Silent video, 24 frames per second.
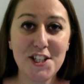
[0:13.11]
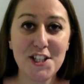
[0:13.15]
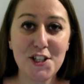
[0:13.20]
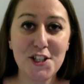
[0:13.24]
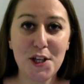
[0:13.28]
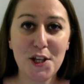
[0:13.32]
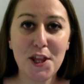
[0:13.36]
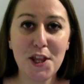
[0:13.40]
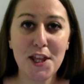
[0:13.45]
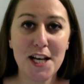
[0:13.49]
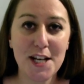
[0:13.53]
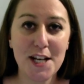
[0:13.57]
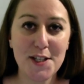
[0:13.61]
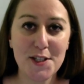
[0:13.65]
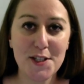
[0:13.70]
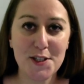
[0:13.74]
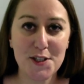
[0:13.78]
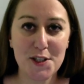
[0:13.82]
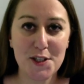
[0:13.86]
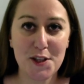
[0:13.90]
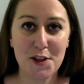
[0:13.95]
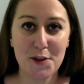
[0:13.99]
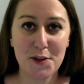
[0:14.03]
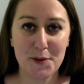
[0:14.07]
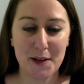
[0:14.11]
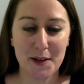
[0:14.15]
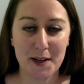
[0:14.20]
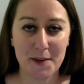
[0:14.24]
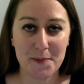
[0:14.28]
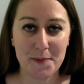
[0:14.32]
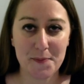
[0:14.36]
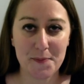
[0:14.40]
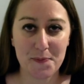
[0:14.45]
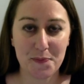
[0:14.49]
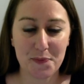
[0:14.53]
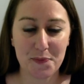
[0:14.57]
2003,
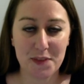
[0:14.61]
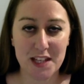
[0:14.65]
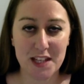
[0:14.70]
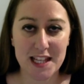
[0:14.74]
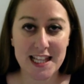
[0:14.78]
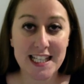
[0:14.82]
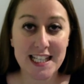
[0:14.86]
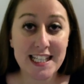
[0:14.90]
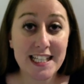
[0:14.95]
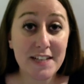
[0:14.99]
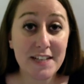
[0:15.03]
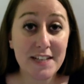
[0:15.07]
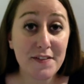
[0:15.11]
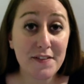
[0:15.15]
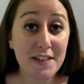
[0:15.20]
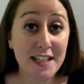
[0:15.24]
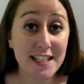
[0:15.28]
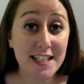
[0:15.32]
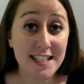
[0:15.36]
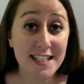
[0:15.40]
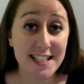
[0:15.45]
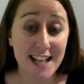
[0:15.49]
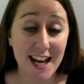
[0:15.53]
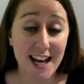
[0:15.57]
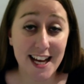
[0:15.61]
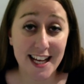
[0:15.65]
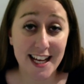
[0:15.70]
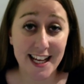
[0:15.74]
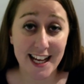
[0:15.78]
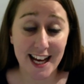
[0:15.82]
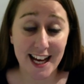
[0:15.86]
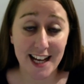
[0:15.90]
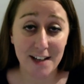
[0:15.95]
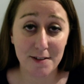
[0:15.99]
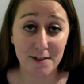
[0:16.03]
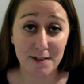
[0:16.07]
the Living and Dying
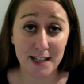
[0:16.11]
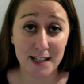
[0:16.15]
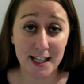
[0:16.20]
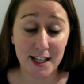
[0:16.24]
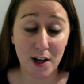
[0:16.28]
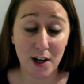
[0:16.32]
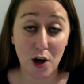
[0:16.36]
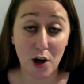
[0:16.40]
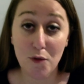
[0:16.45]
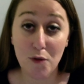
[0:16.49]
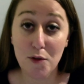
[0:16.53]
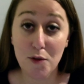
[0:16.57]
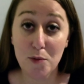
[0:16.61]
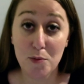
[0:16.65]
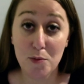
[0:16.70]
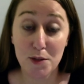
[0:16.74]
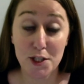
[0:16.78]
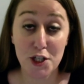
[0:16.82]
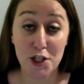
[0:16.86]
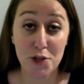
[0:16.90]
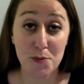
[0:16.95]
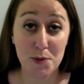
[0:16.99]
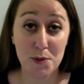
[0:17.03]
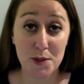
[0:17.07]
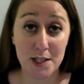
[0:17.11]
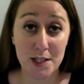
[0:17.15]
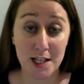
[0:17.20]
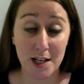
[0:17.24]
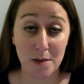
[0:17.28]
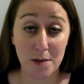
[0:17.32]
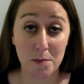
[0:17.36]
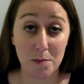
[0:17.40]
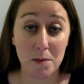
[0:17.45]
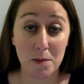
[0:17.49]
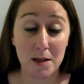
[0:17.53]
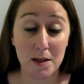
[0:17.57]
Gallery of the British
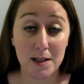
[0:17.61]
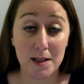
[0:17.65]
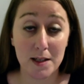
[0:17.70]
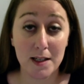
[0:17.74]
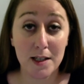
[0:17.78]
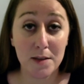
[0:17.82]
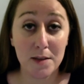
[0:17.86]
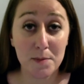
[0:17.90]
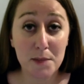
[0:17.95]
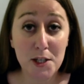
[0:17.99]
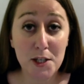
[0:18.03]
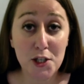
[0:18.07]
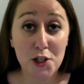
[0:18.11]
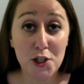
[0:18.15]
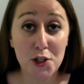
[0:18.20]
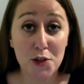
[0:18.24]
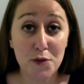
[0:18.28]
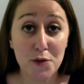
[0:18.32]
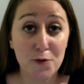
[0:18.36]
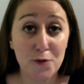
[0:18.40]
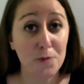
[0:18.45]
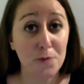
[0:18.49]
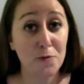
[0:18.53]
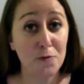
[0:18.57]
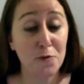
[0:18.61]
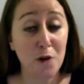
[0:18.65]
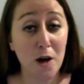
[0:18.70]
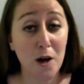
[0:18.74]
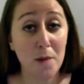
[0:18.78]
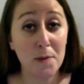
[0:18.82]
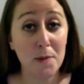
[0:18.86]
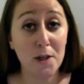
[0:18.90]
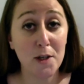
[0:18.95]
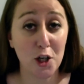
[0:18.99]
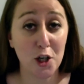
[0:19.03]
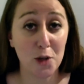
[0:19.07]
Museum commissioned from
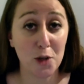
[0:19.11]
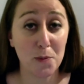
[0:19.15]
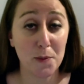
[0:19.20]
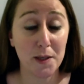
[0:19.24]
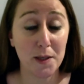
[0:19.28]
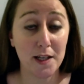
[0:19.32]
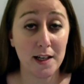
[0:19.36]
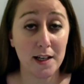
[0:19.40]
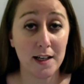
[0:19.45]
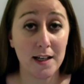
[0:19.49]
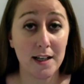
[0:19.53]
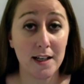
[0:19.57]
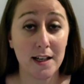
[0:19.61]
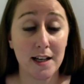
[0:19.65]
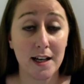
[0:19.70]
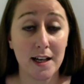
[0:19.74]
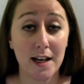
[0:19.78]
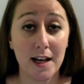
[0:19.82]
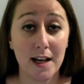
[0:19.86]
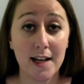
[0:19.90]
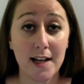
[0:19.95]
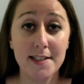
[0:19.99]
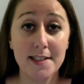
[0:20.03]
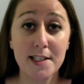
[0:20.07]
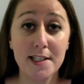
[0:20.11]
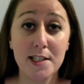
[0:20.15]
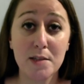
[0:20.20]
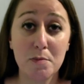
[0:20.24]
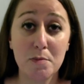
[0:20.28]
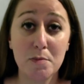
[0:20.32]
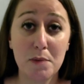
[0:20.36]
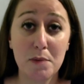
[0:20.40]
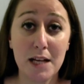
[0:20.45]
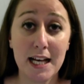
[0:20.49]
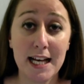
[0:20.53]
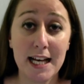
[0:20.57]
Pharmacopoeia a
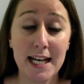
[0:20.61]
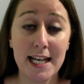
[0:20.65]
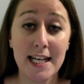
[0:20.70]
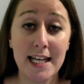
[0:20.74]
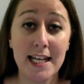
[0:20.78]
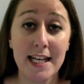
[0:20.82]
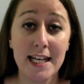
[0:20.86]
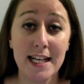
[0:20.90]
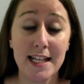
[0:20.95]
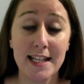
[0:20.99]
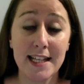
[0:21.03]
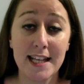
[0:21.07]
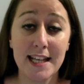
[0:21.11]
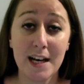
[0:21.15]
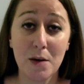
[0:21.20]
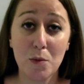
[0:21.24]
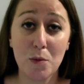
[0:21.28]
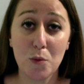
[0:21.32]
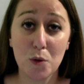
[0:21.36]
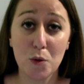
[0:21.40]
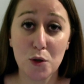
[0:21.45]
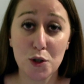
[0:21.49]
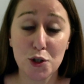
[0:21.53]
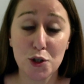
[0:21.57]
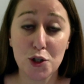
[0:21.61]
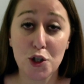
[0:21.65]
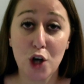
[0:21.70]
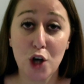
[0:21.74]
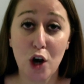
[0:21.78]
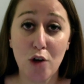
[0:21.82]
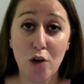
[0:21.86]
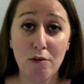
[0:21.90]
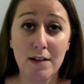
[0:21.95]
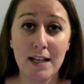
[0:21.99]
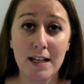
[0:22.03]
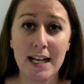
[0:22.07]
display that would
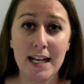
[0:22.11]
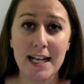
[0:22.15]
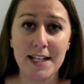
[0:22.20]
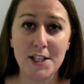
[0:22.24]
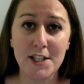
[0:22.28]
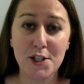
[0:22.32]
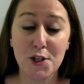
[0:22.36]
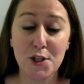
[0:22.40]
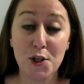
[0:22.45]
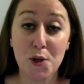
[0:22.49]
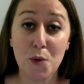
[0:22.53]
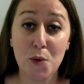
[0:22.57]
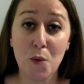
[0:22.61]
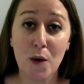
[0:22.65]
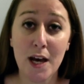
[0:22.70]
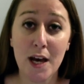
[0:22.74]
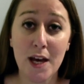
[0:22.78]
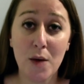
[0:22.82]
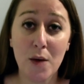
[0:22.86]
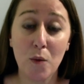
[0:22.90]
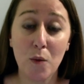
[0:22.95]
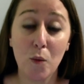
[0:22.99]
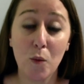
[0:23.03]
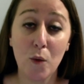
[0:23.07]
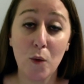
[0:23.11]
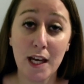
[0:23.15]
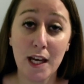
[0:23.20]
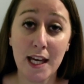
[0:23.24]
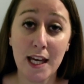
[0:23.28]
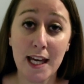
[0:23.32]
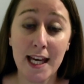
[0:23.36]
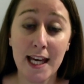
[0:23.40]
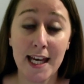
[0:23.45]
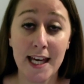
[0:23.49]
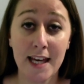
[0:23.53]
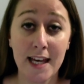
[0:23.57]
correlate to the way we
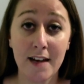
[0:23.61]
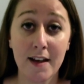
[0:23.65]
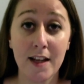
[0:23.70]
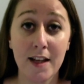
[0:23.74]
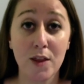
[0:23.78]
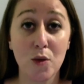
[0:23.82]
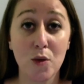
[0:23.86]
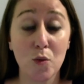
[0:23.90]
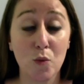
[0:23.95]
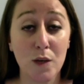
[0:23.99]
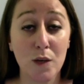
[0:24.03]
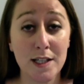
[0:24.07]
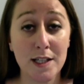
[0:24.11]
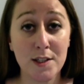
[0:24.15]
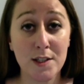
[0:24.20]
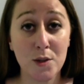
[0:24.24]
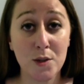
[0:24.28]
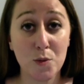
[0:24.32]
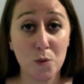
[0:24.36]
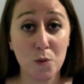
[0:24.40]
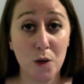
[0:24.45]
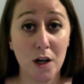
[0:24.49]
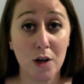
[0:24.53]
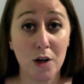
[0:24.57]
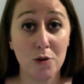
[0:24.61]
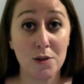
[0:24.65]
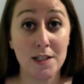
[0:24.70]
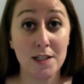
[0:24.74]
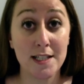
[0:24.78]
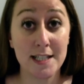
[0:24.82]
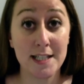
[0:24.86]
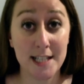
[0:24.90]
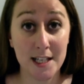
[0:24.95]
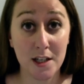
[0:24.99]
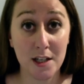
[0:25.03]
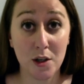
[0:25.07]
here in the Western world
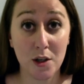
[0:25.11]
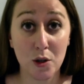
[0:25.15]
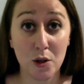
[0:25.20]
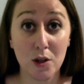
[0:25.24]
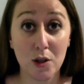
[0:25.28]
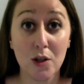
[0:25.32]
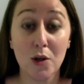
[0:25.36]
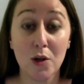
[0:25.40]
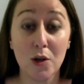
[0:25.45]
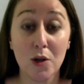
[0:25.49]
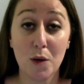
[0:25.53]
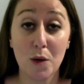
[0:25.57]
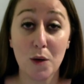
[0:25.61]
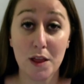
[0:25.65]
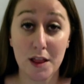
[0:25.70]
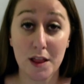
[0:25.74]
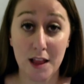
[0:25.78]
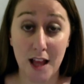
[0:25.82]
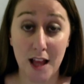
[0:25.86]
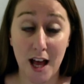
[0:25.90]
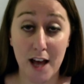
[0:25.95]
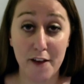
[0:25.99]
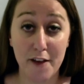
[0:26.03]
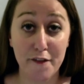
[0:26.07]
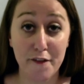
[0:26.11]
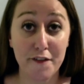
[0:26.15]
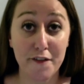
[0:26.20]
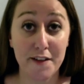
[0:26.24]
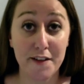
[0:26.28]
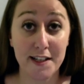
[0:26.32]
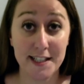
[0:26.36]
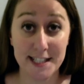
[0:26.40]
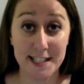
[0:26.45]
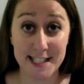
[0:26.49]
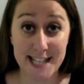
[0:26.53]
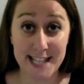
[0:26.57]
deal with life
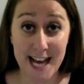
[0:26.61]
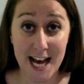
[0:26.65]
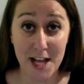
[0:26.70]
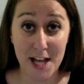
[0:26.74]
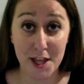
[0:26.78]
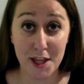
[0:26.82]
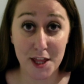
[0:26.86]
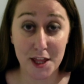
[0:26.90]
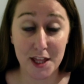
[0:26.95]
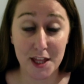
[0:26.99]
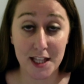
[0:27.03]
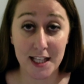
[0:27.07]
and death.